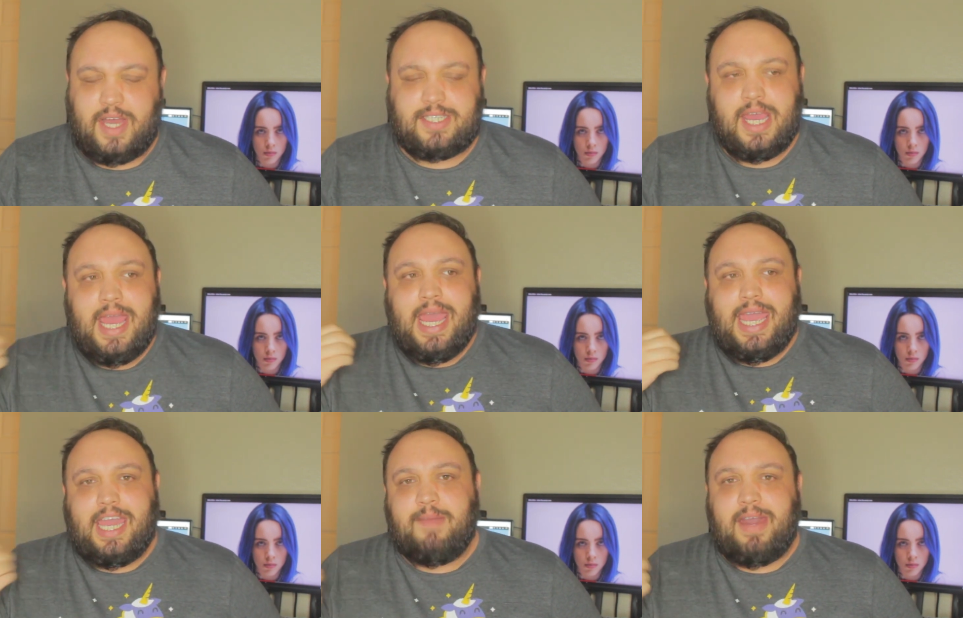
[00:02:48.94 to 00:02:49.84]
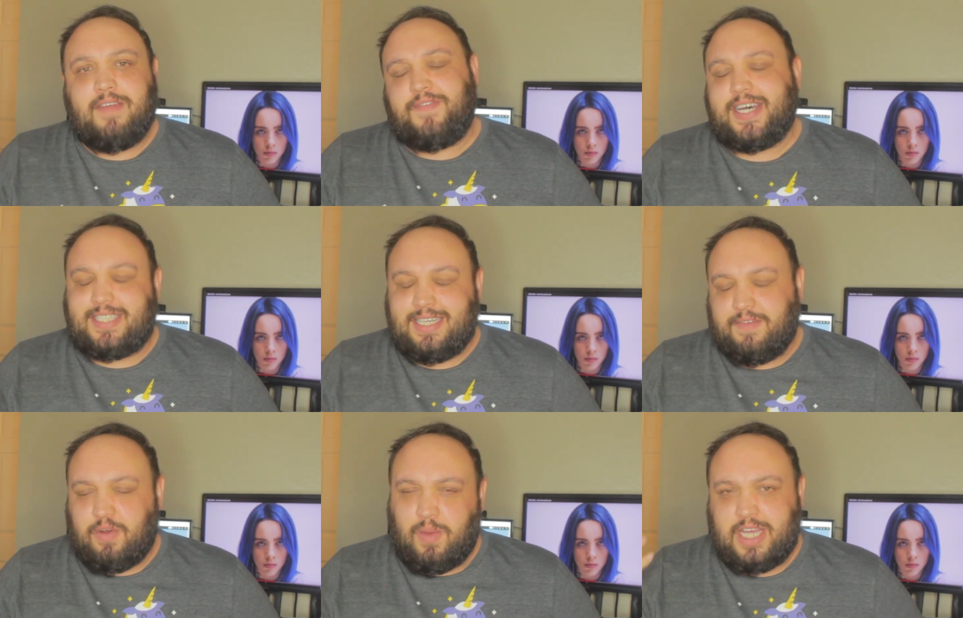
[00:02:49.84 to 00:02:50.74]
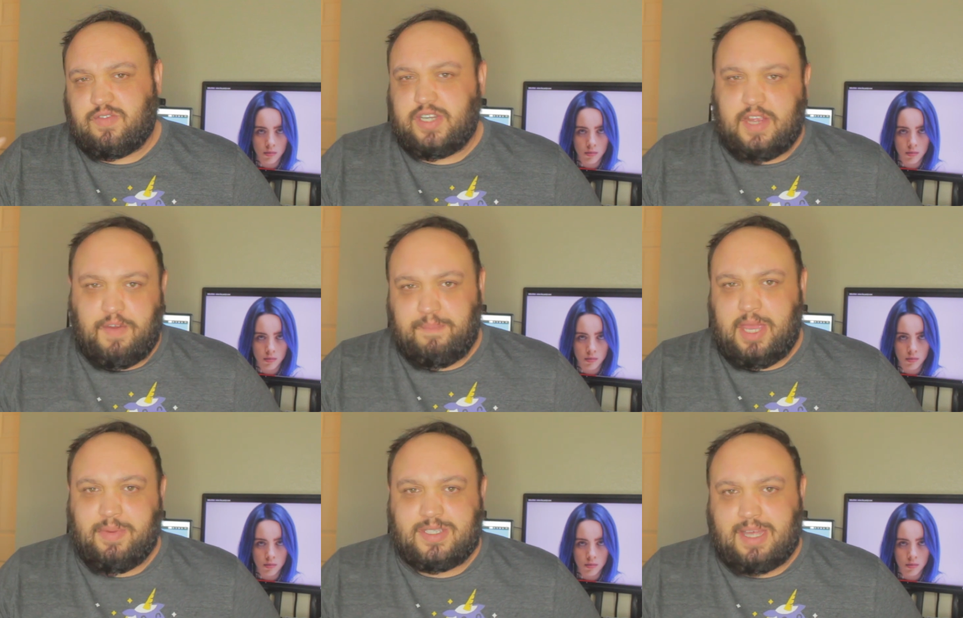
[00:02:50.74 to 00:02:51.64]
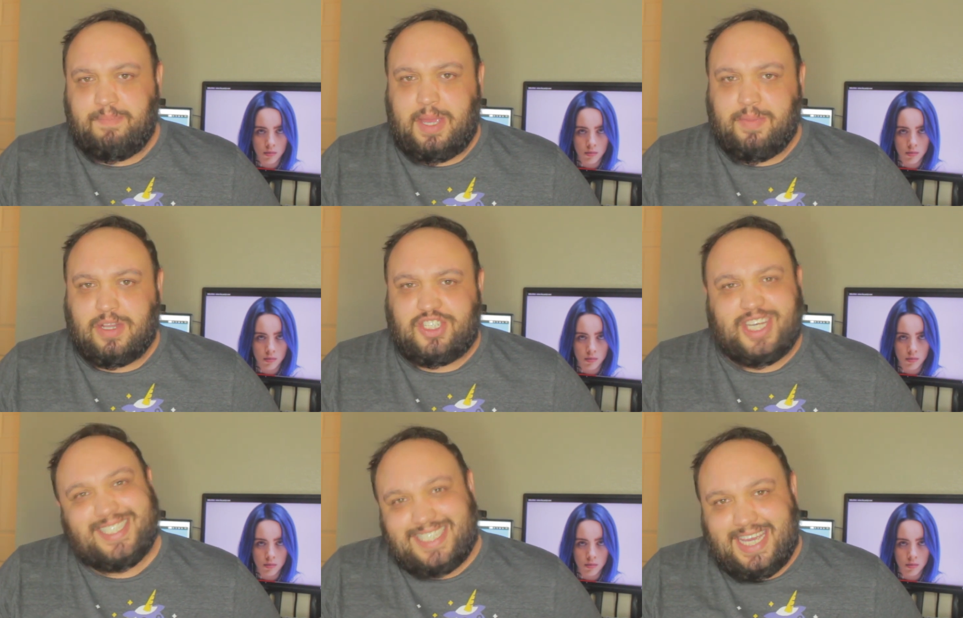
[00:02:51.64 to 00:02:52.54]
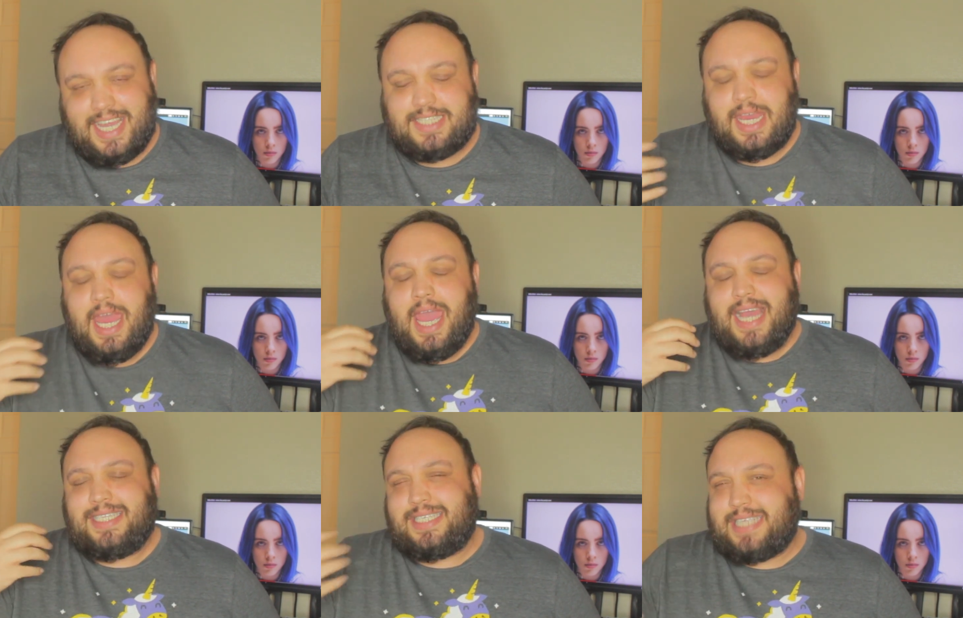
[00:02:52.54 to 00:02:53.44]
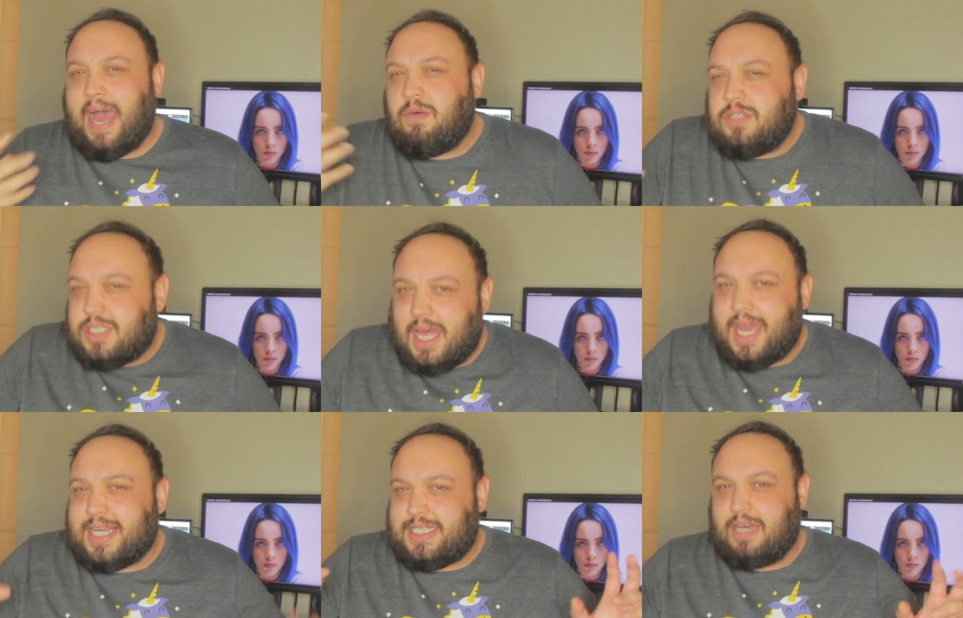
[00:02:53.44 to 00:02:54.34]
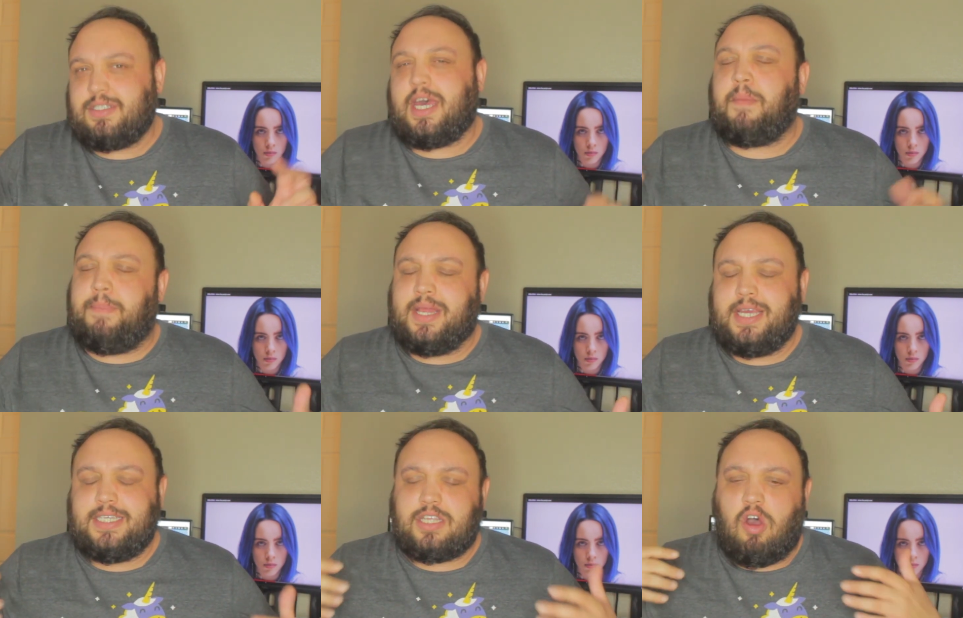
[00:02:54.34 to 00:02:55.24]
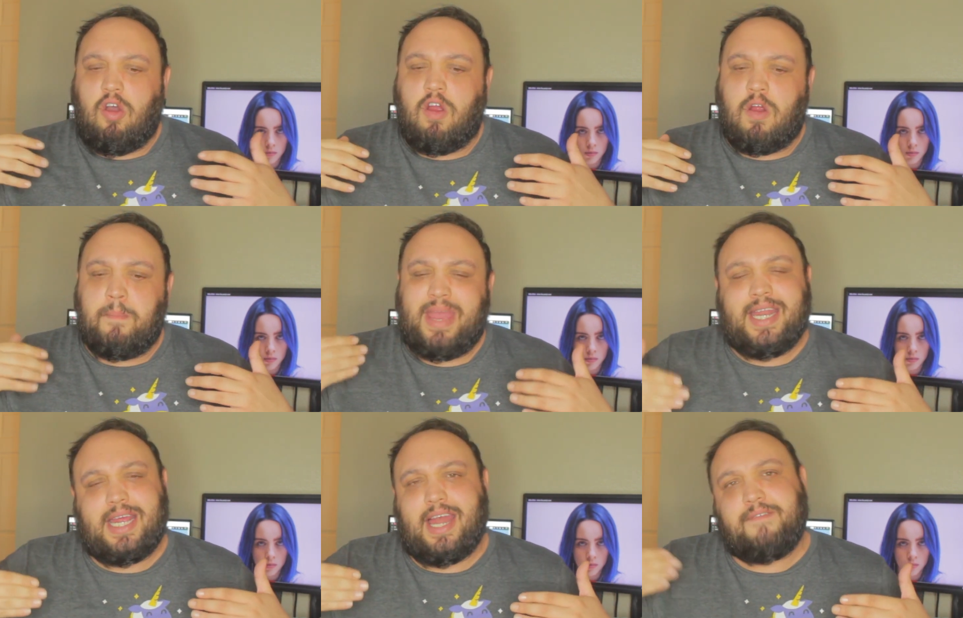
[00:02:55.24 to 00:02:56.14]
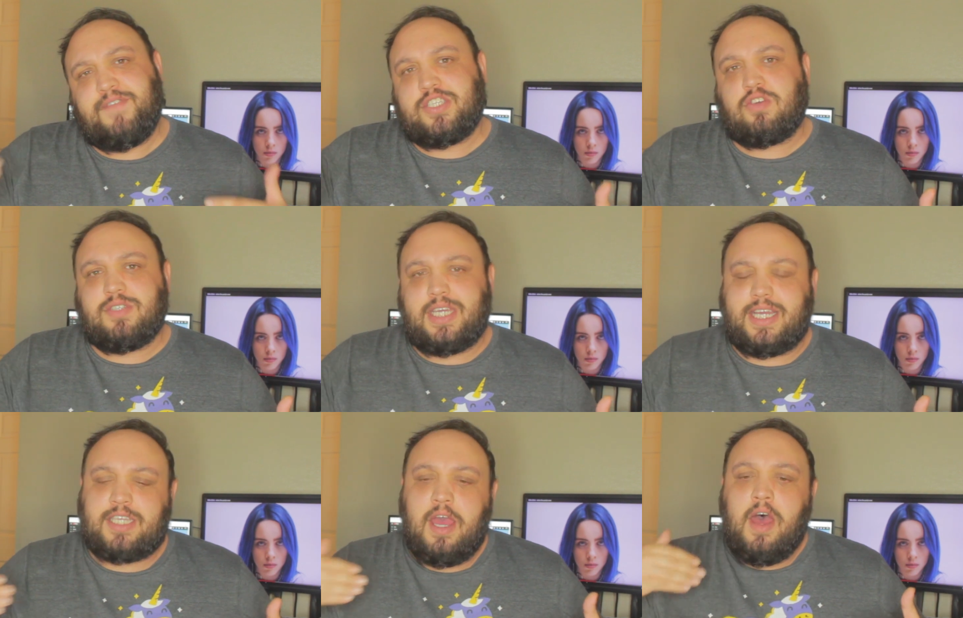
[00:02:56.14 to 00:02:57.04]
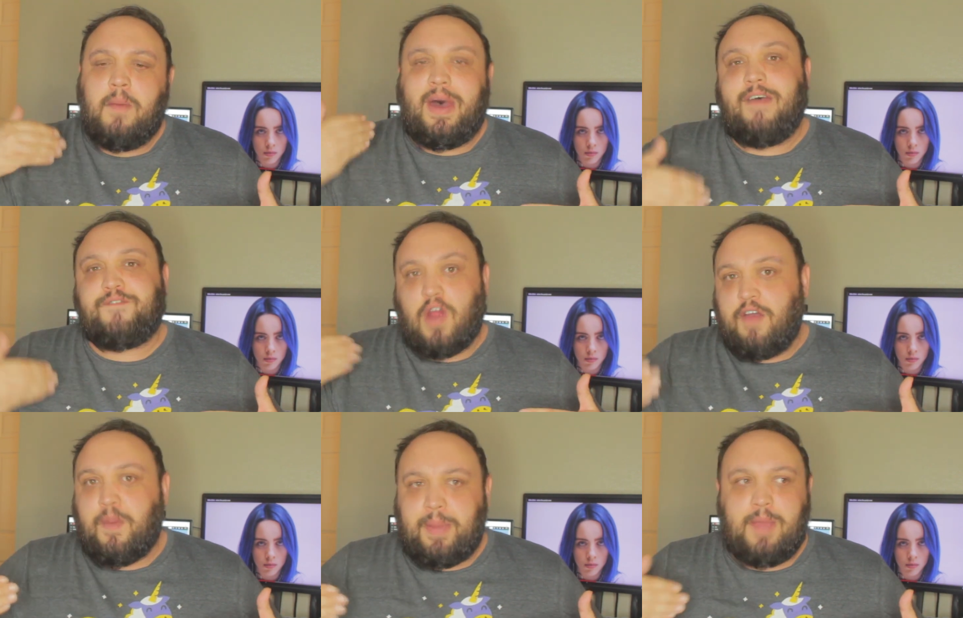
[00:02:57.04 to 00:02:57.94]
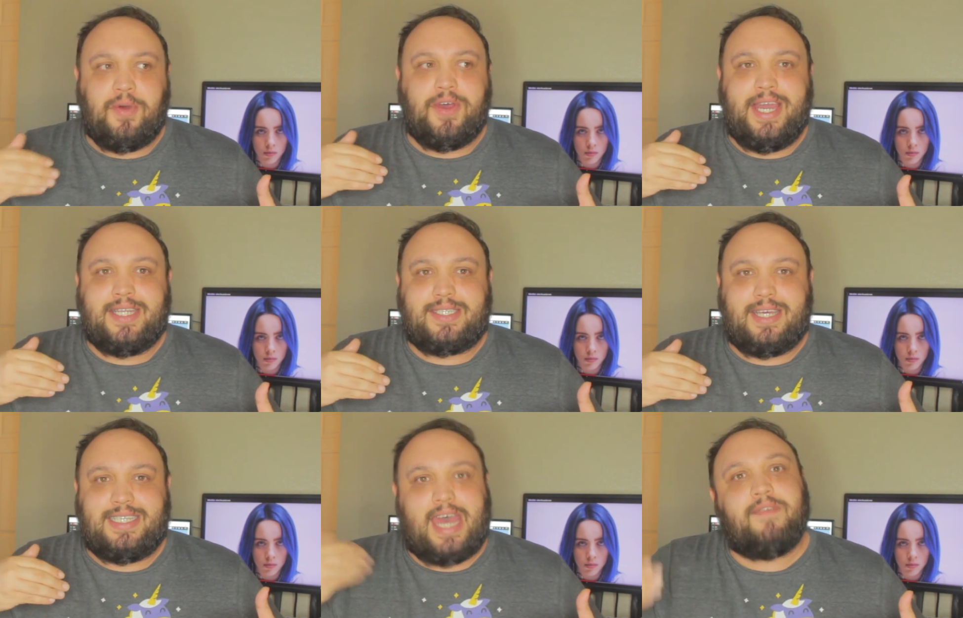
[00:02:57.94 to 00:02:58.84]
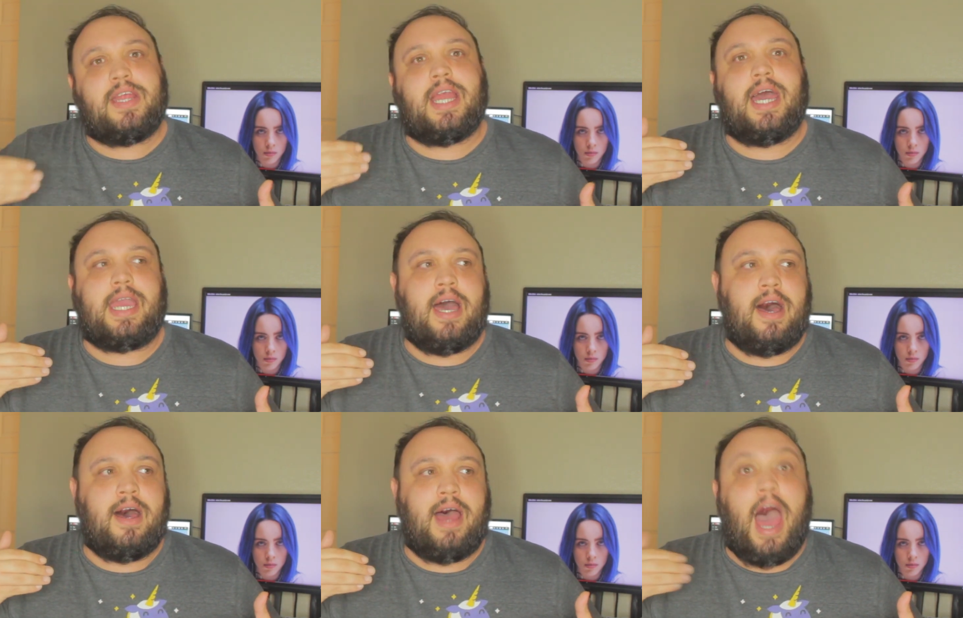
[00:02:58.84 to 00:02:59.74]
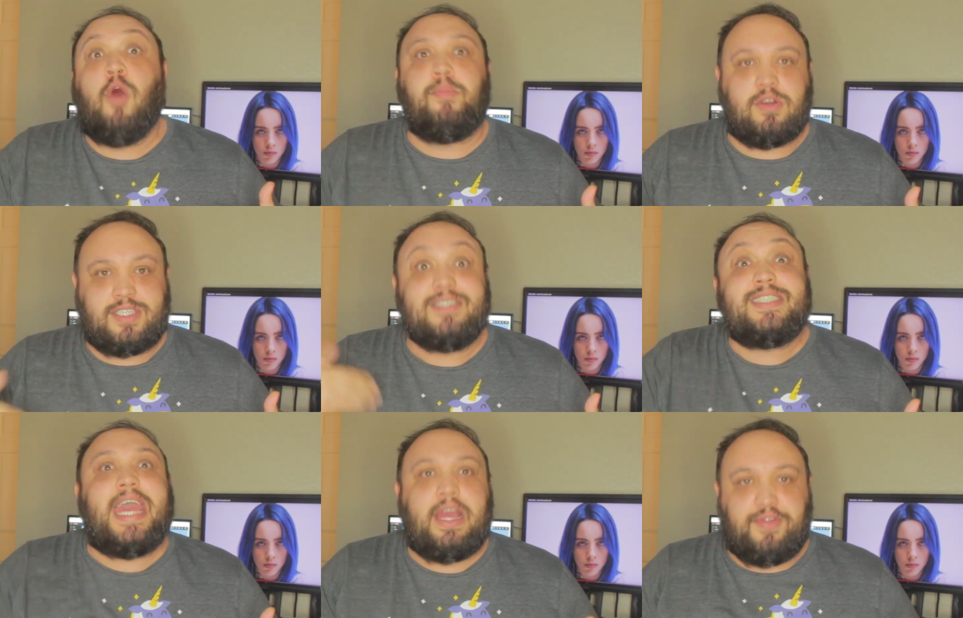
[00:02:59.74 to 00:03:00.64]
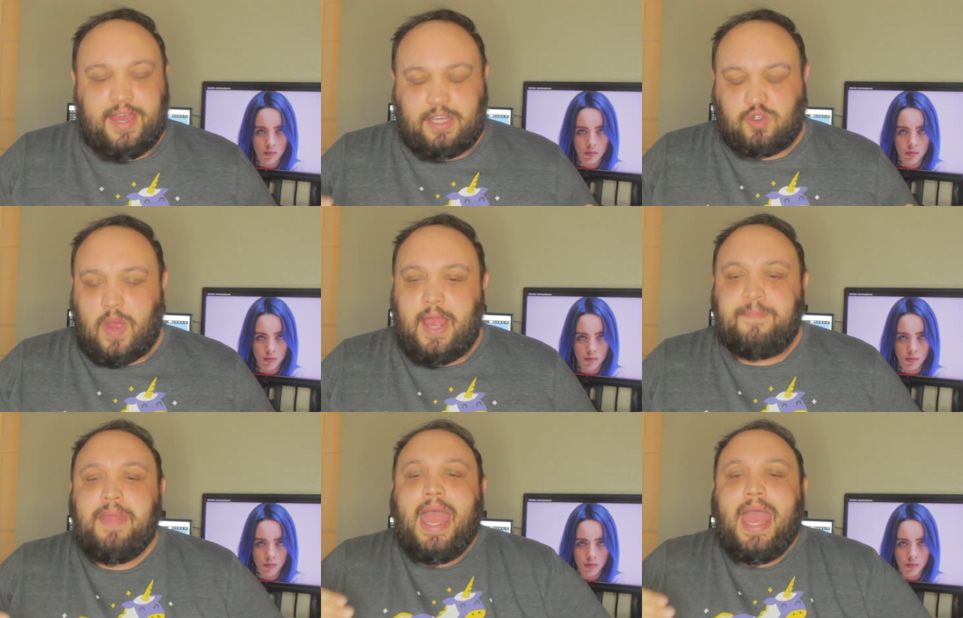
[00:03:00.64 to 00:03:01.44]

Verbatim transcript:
Speaker 1: Tourette's, it can manifest in different ways for different people. Some people it's just tics. It sounds like Billie's are mainly like physical tics, but for other people it's having like outbursts and saying things, right?